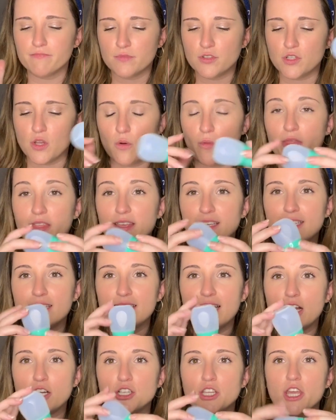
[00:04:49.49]
So this is
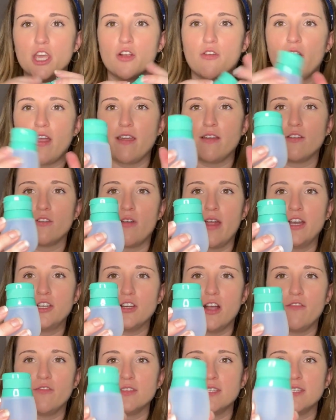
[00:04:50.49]
actually a great travel